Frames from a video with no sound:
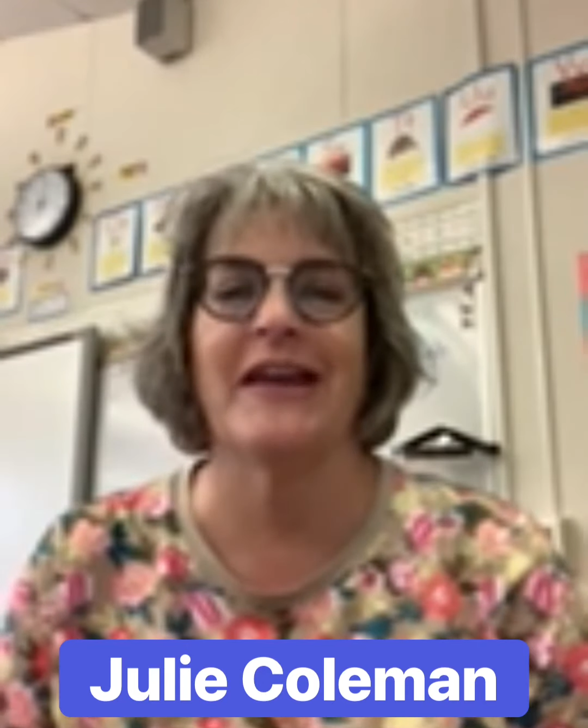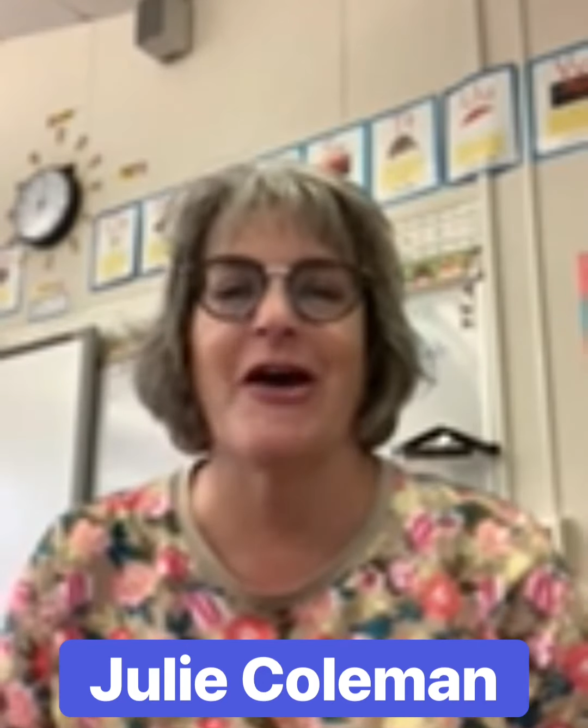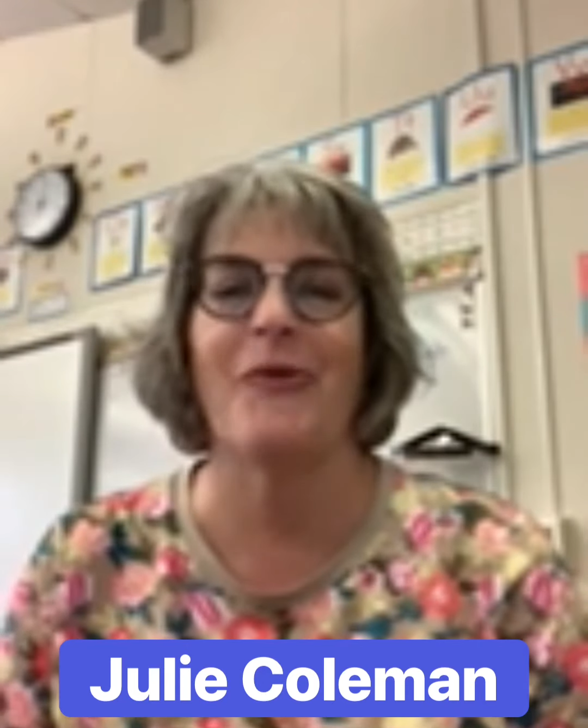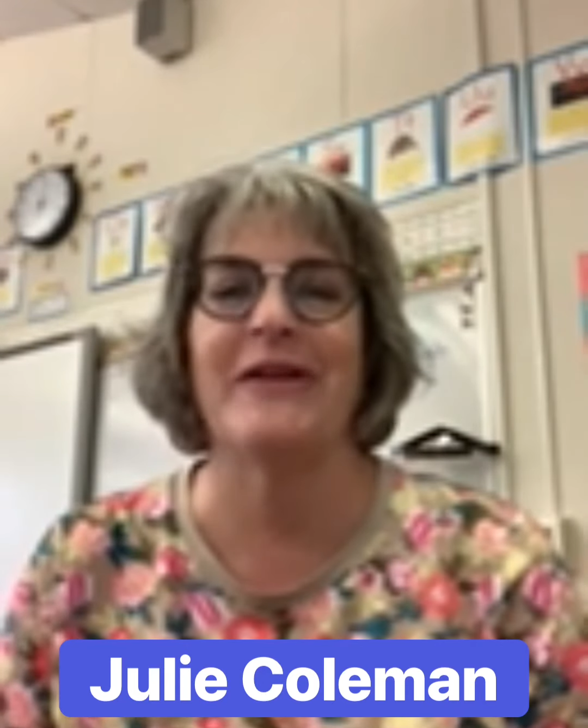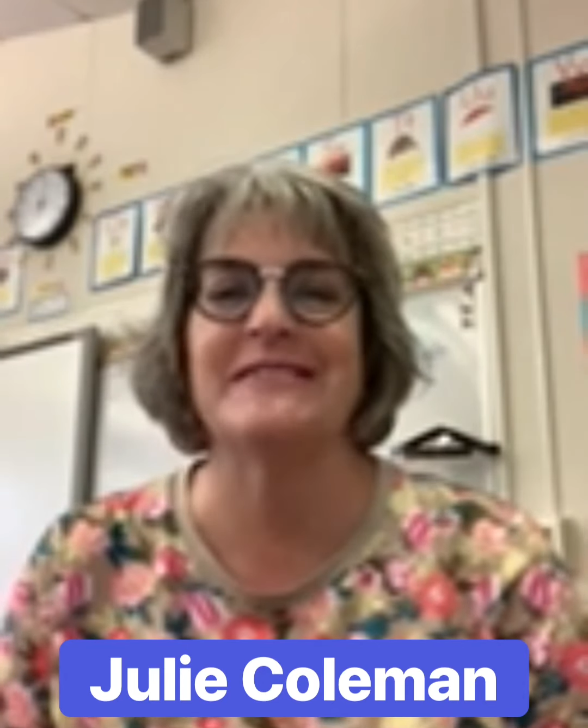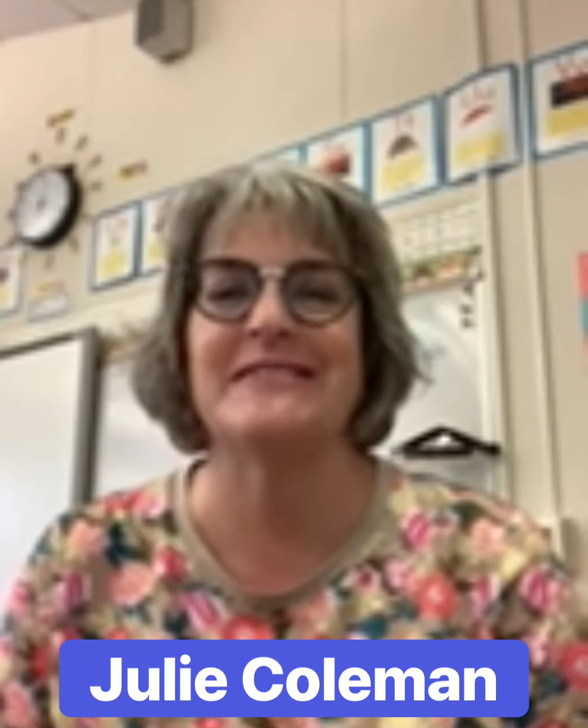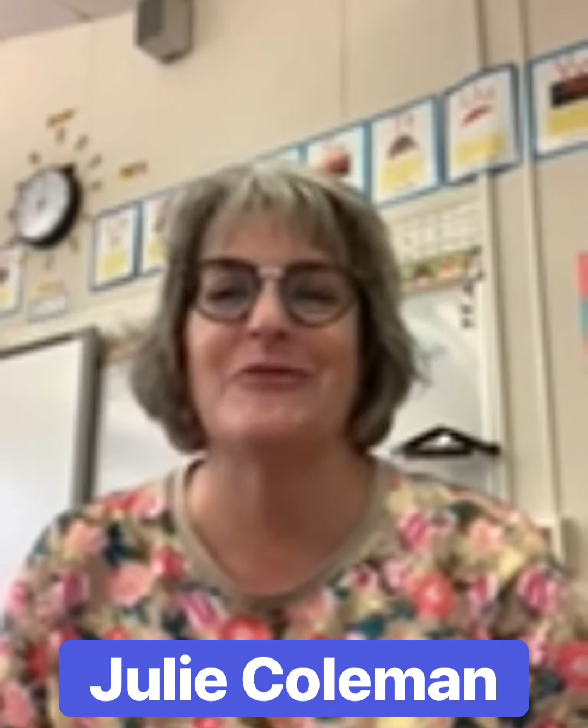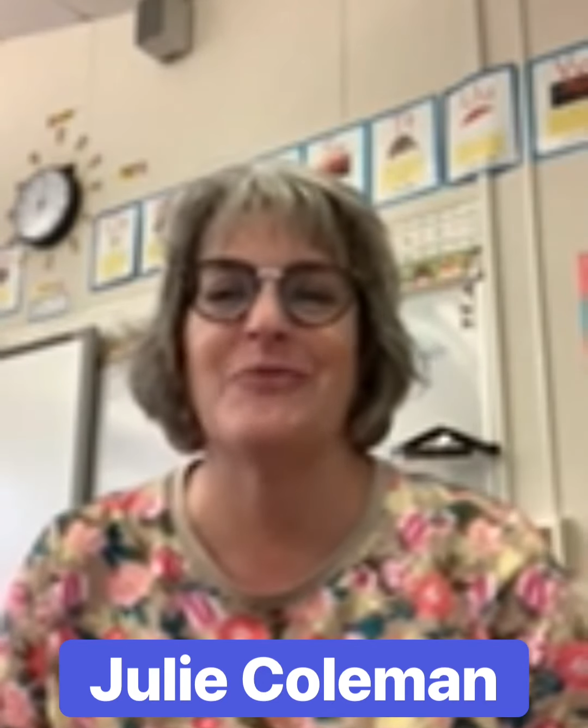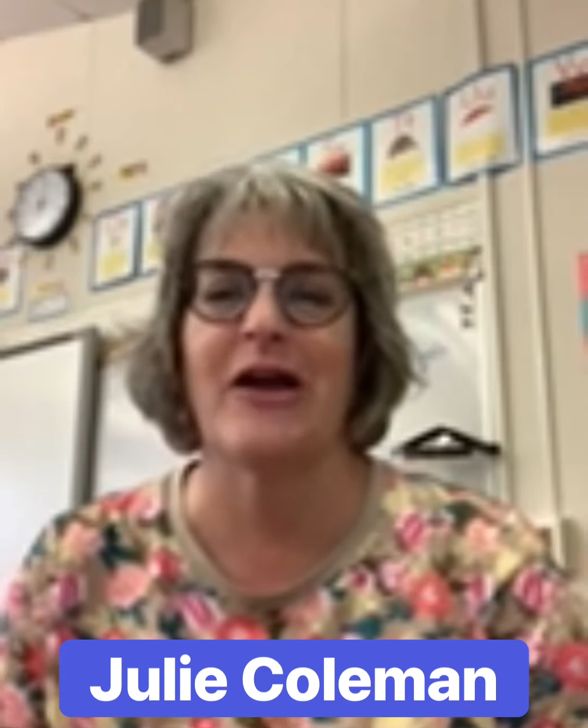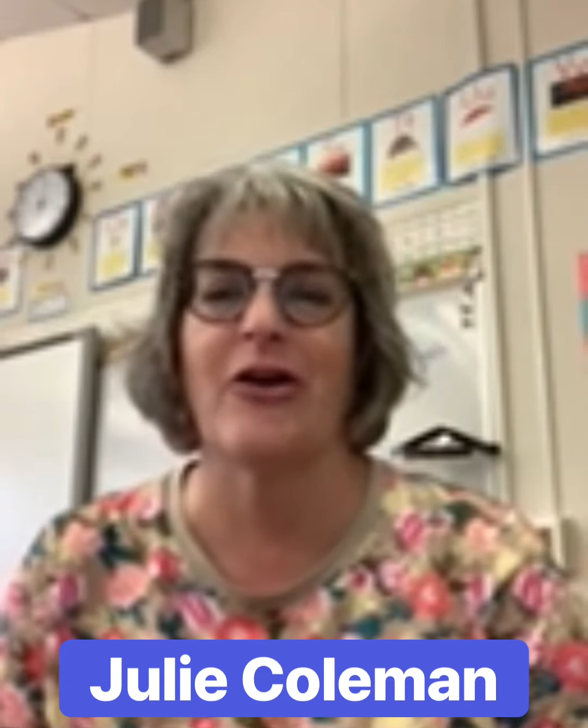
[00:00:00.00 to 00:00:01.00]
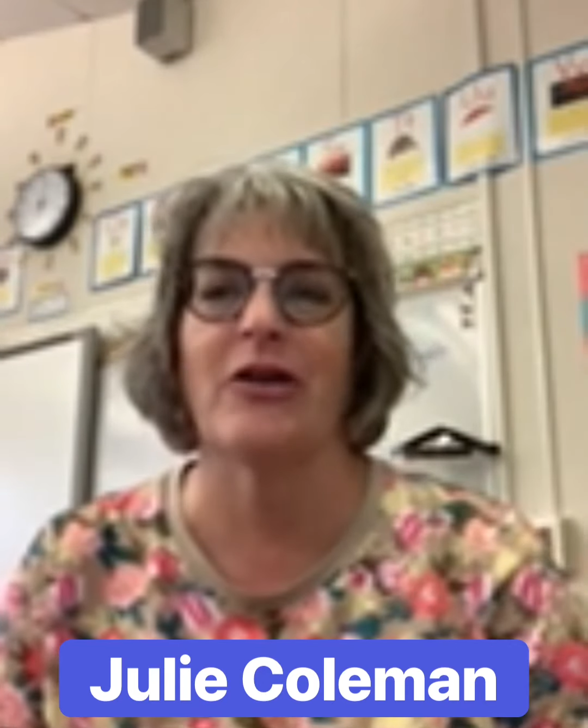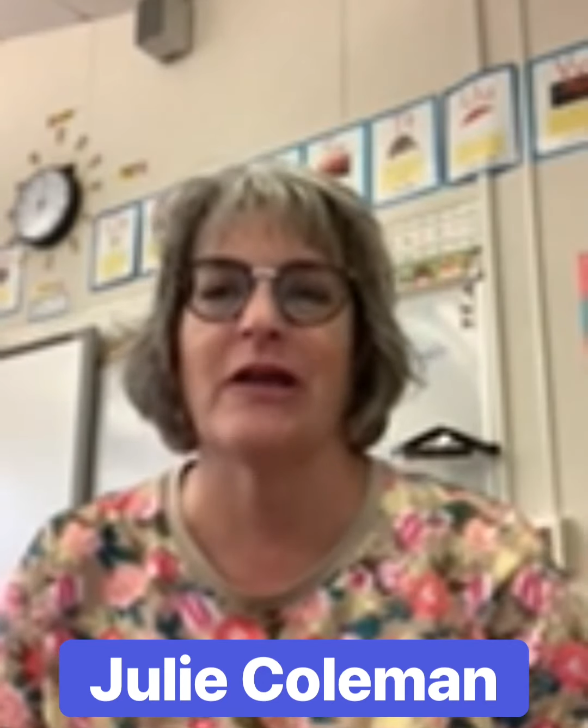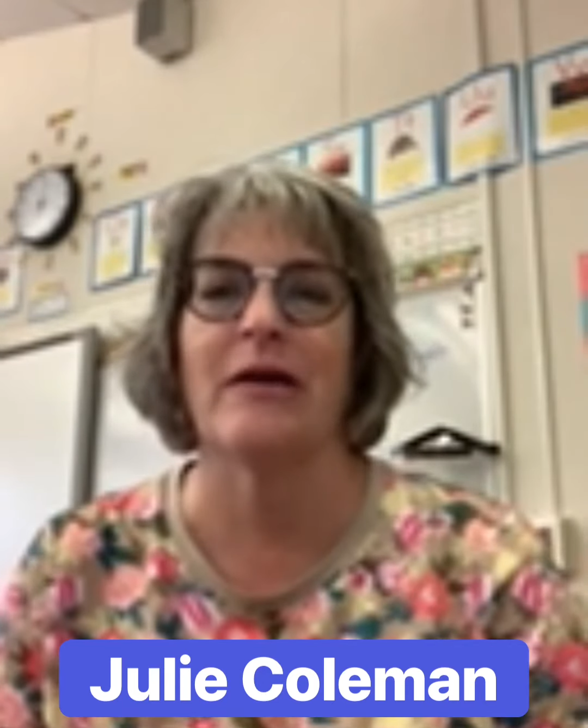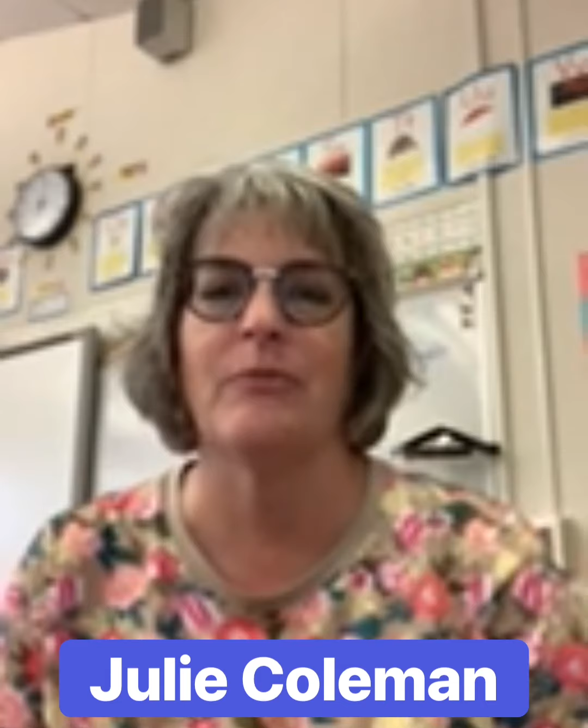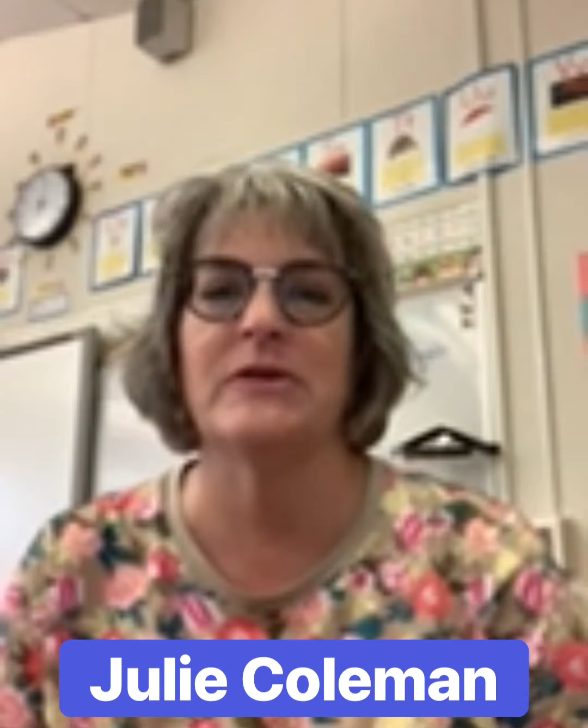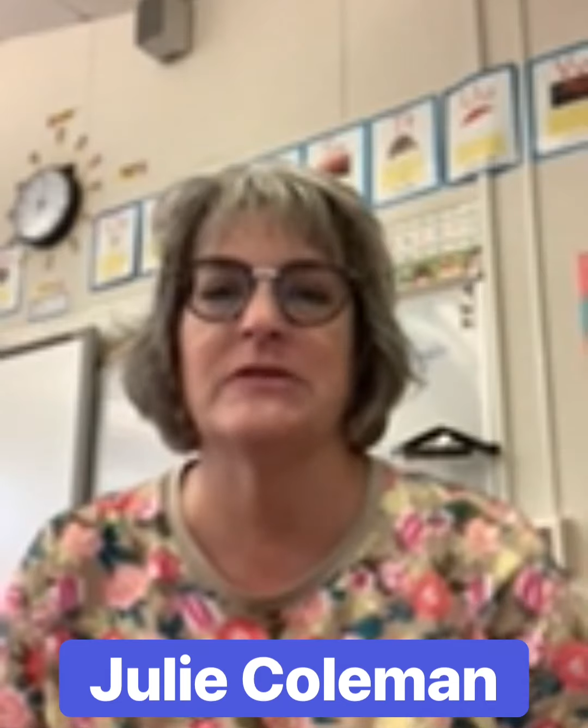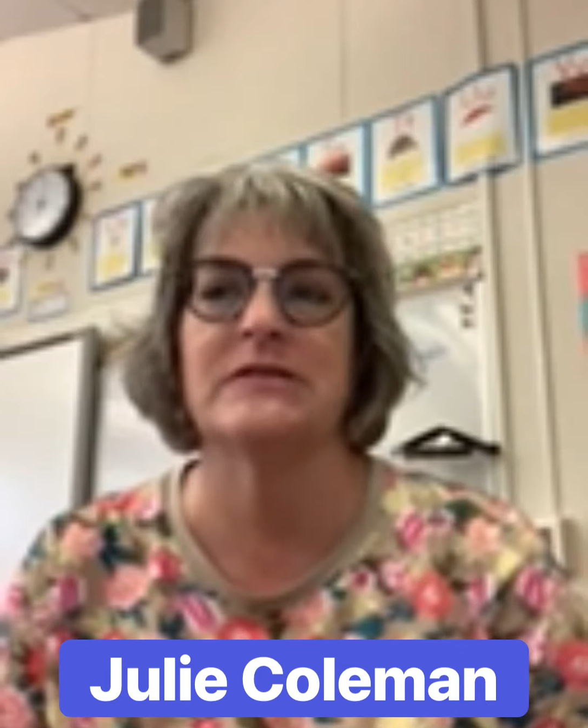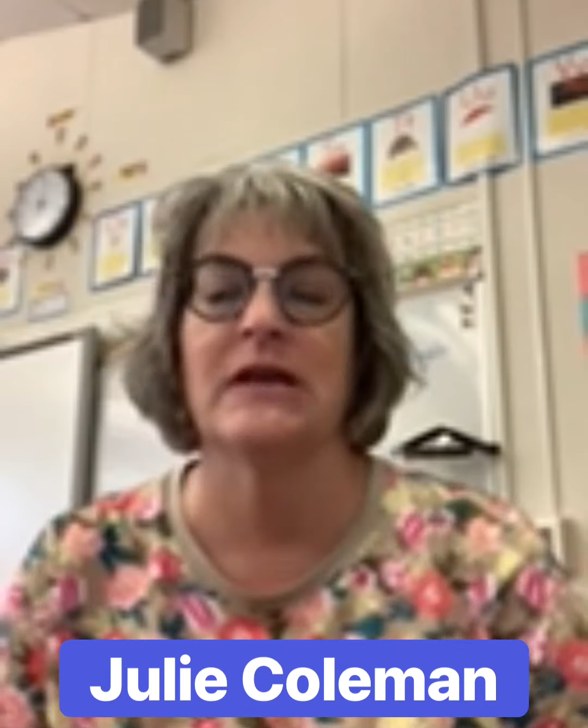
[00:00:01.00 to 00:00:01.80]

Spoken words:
wait to see you back on campus.